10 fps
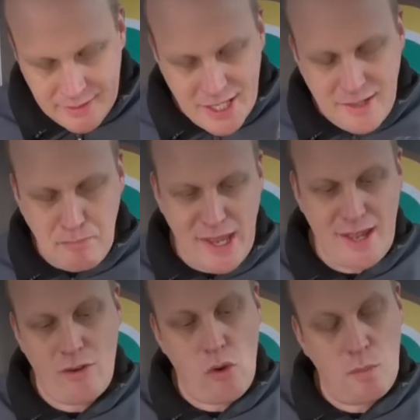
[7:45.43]
this
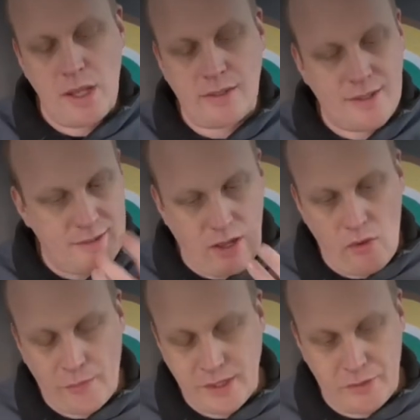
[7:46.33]
beer almost
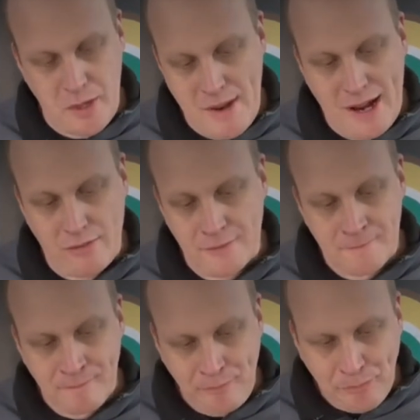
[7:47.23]
dissolves on the mouth.
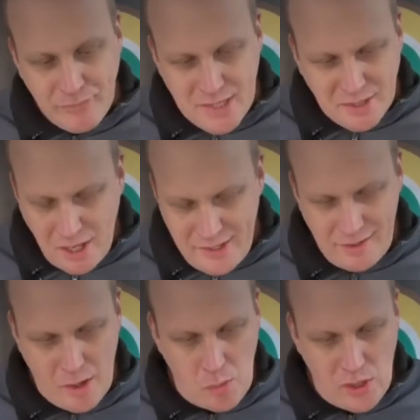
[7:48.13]
It's kind
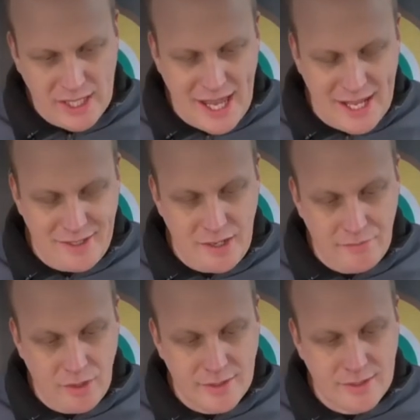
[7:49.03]
of like what candy
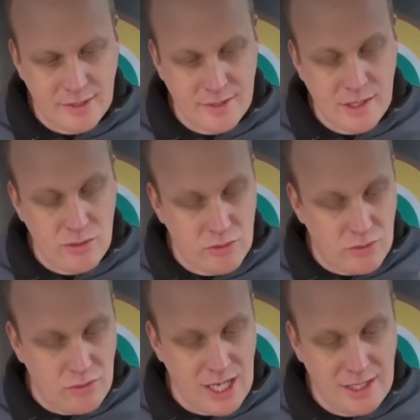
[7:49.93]
floss does to you.
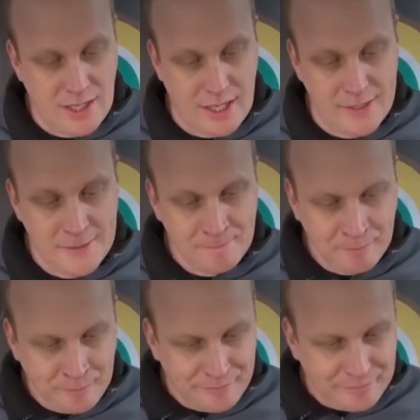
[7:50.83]
Drink it,
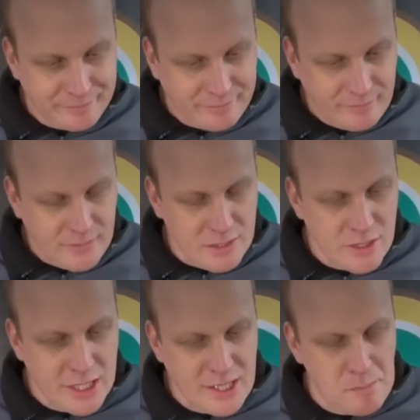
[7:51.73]

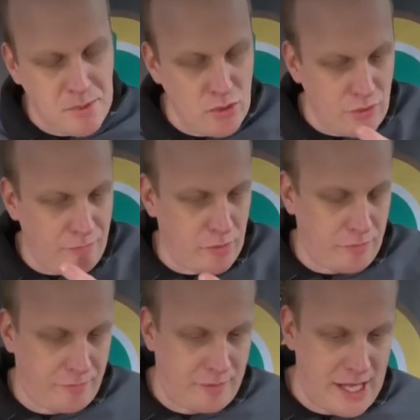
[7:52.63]
you get that beautiful
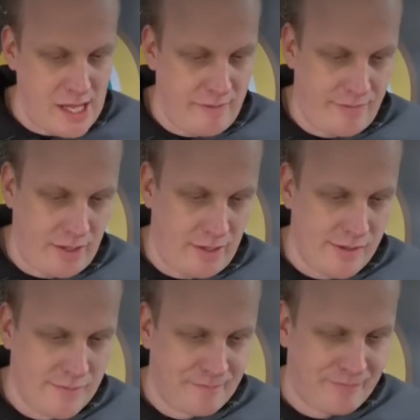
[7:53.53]
flavor,
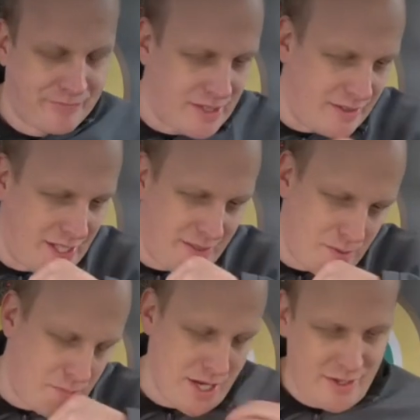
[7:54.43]
and then
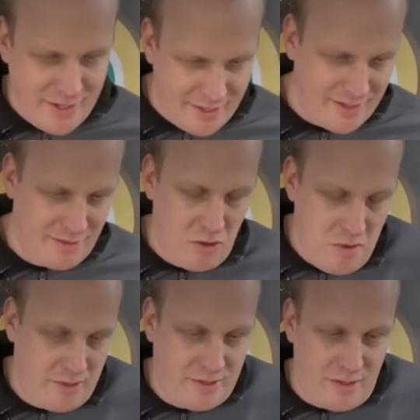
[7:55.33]
the beer just
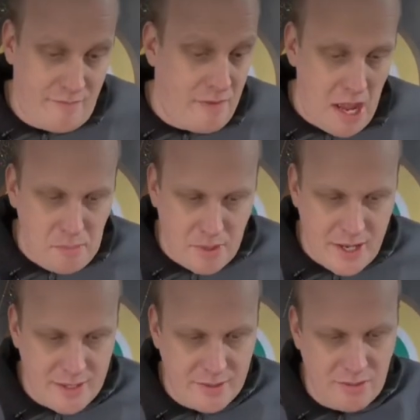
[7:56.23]
almost
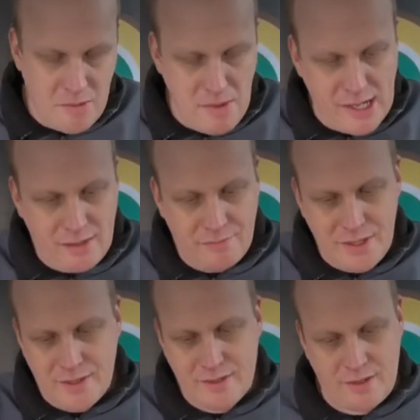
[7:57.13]
evaporates on the mouth.
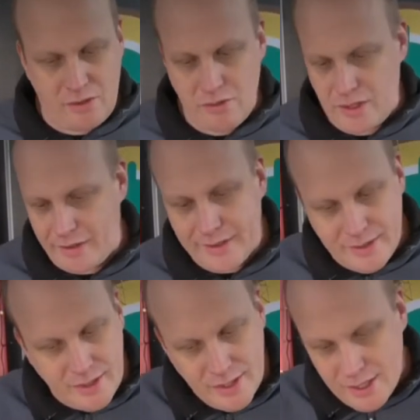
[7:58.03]
It's so
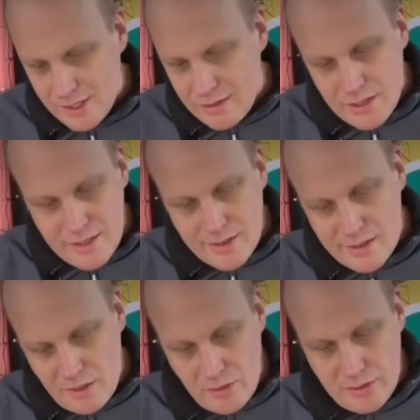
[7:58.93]
nice. It's
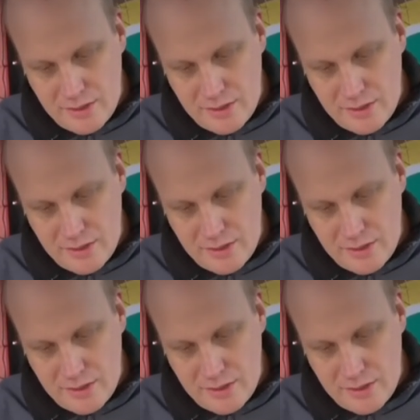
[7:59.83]
so